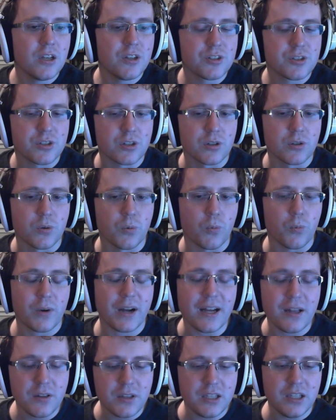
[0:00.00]
So
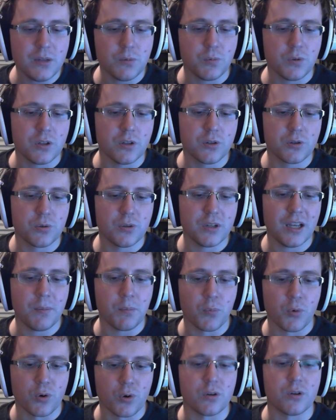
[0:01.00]
while he will create
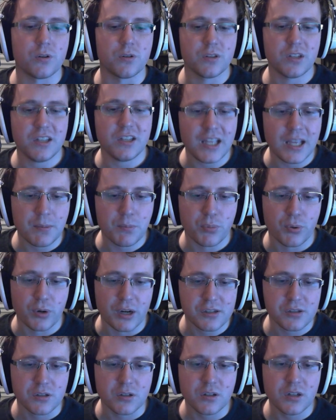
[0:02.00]
more early game
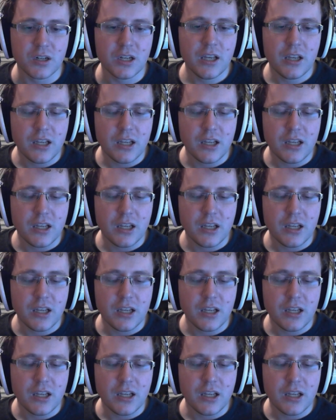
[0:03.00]
pressure,